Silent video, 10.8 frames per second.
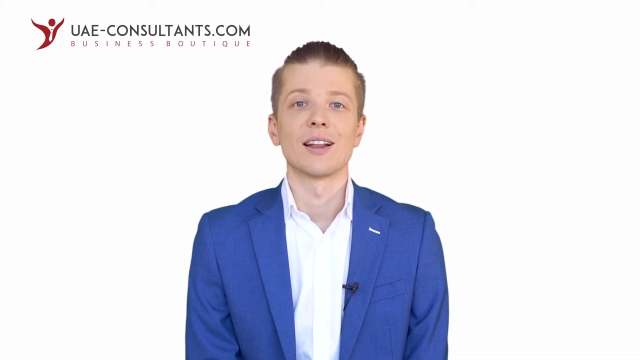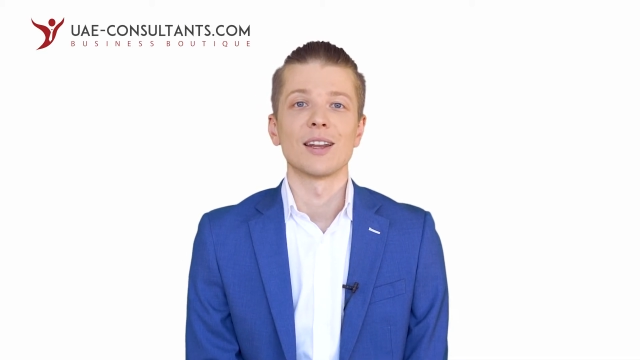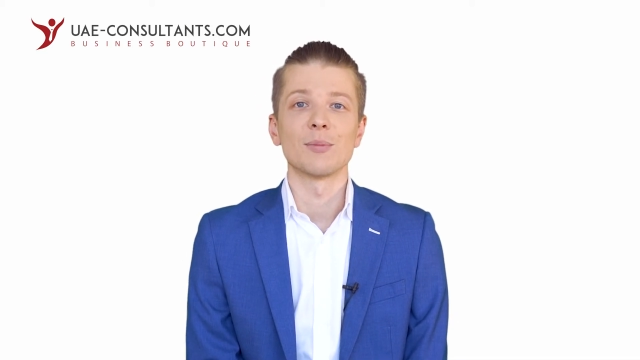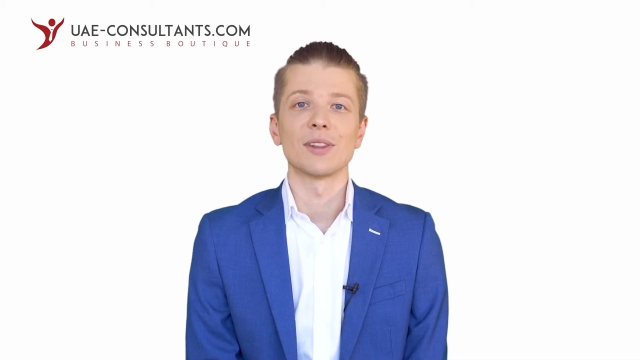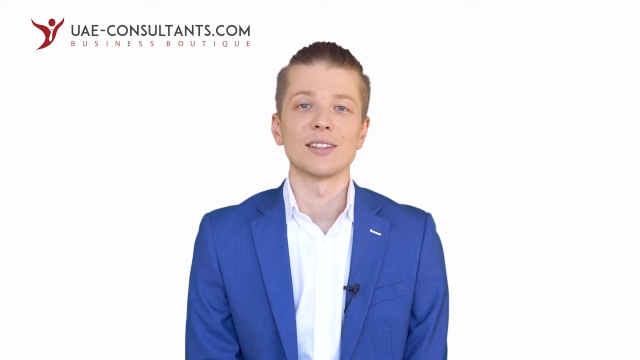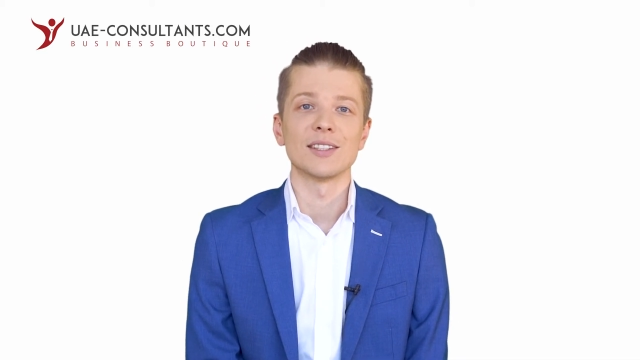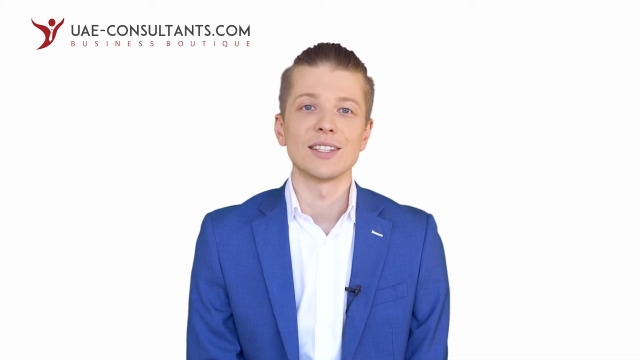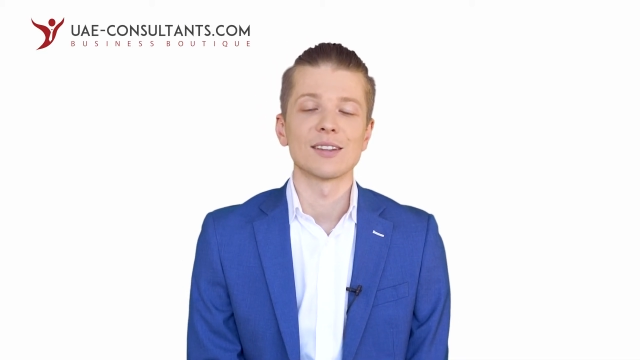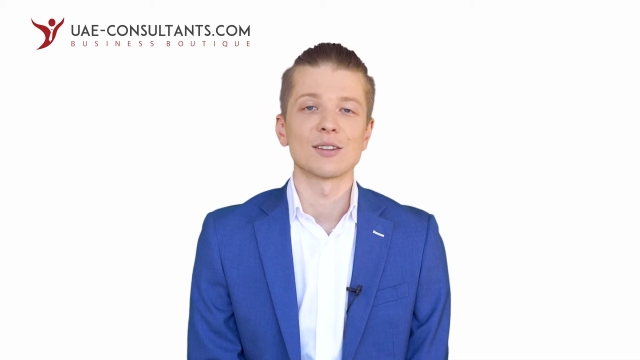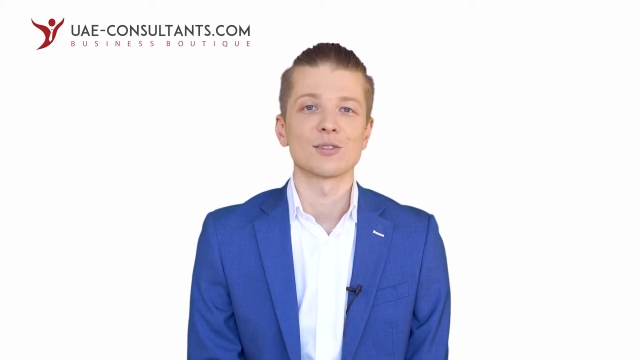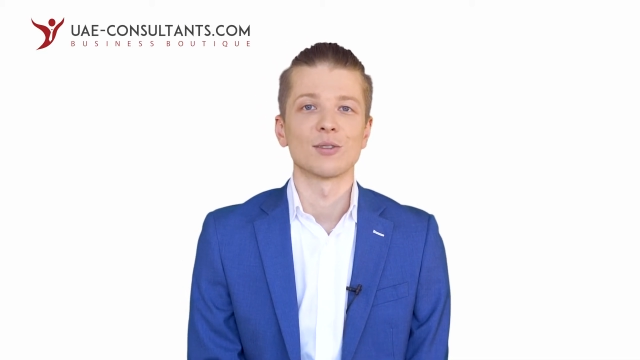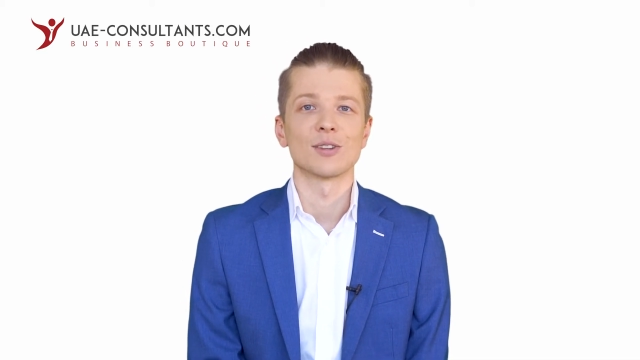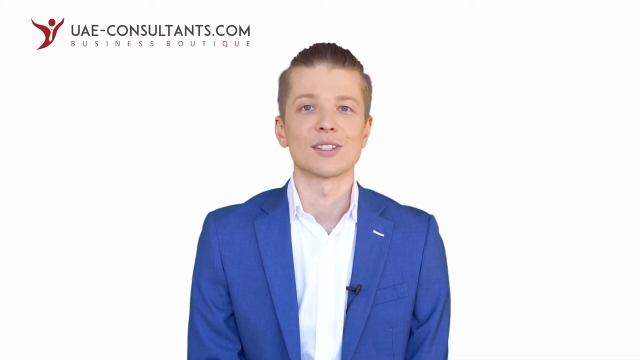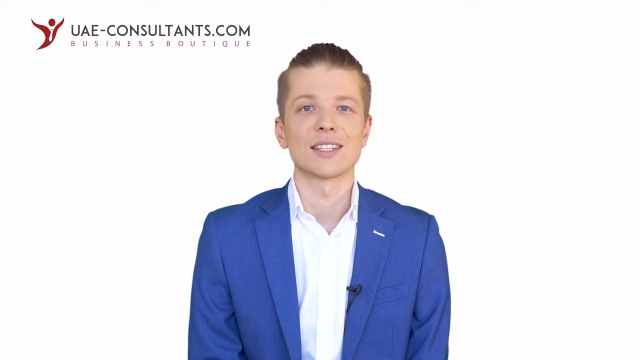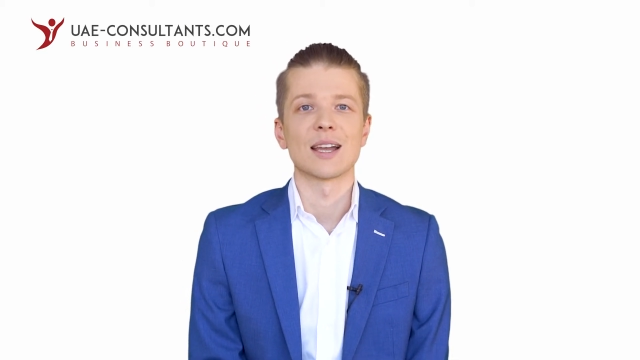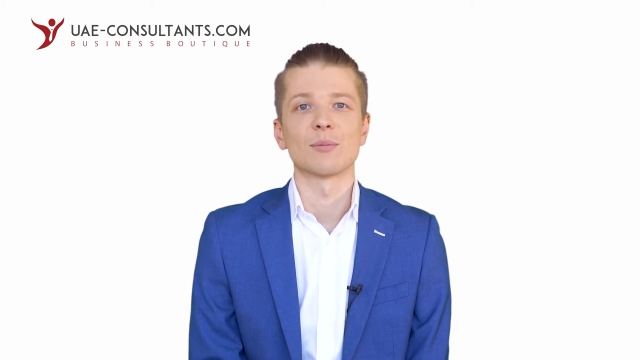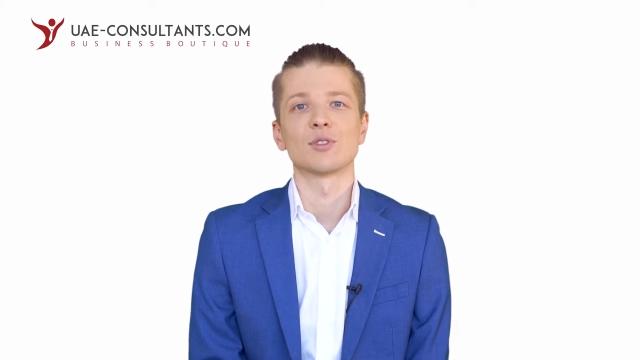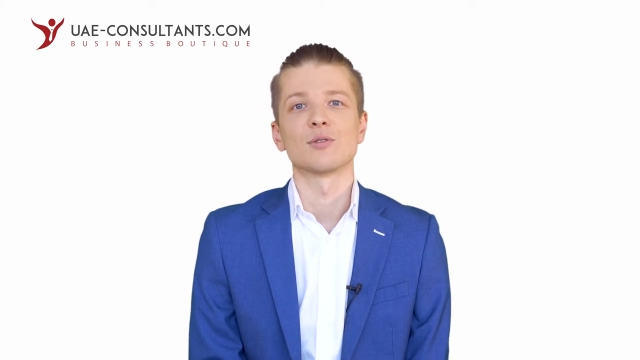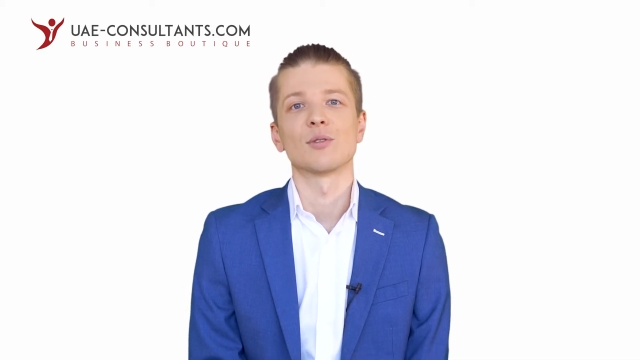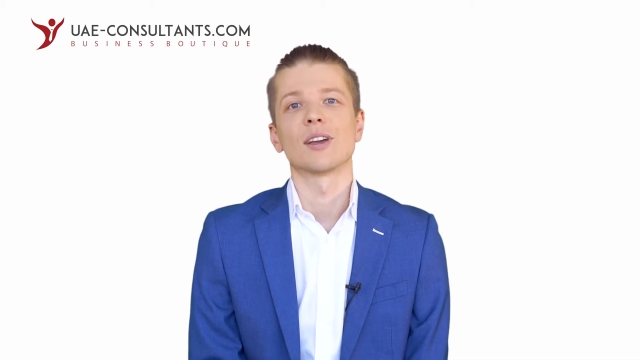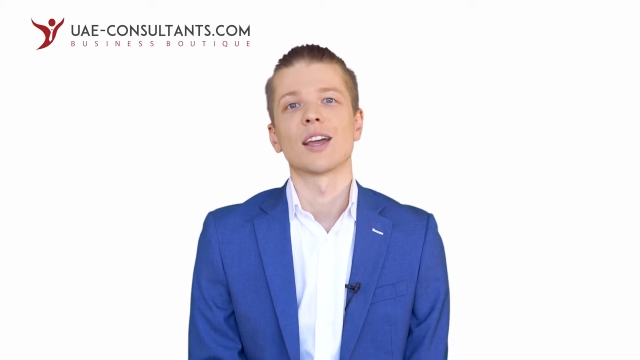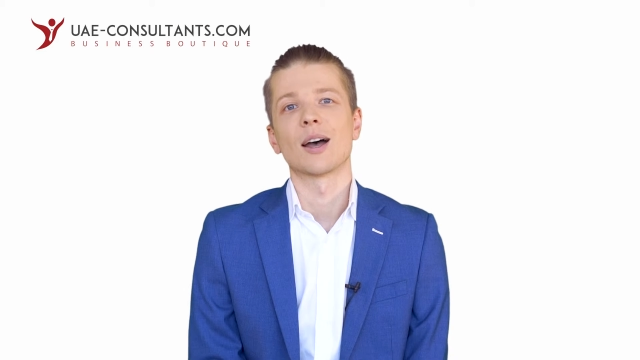limit the details on your stamp to
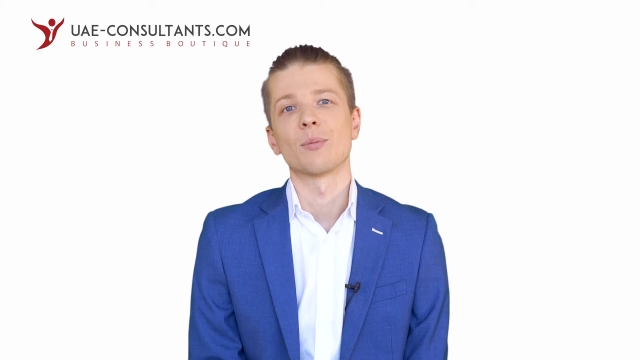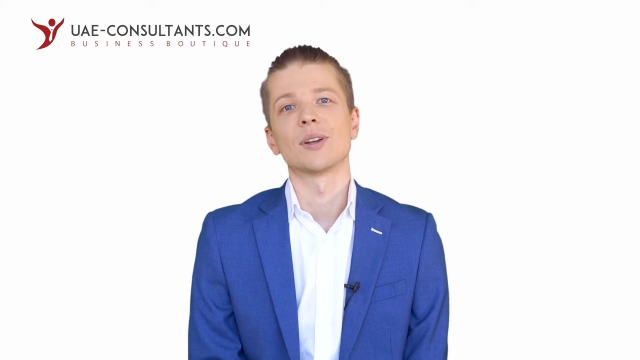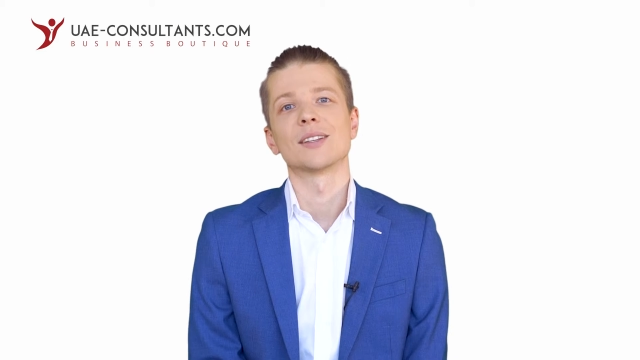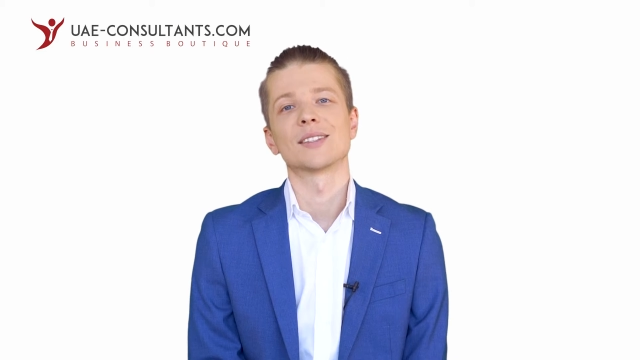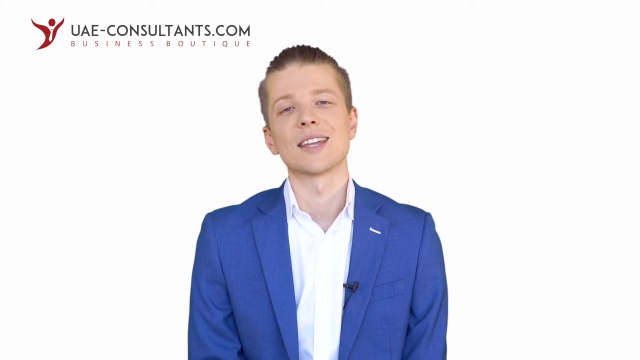the company's